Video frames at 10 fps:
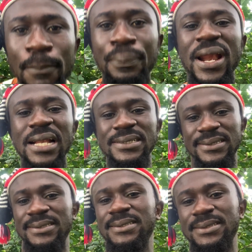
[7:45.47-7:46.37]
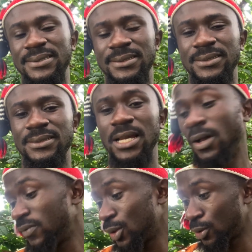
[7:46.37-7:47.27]
practice. I
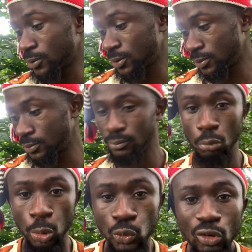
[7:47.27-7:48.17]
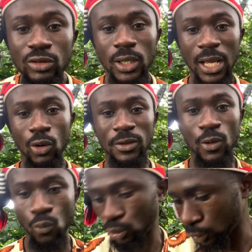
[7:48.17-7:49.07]
have a lot, but not
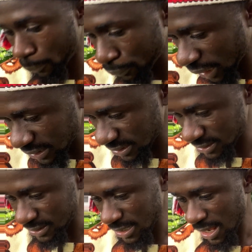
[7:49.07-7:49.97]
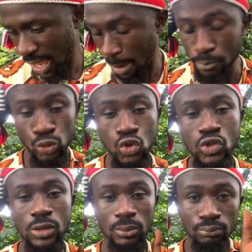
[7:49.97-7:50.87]
recording what? Practice. I'm
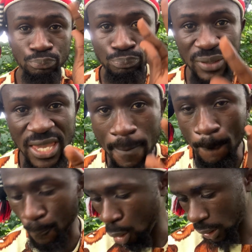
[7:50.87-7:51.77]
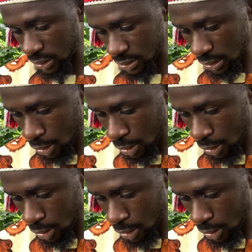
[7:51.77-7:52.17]
just picking point.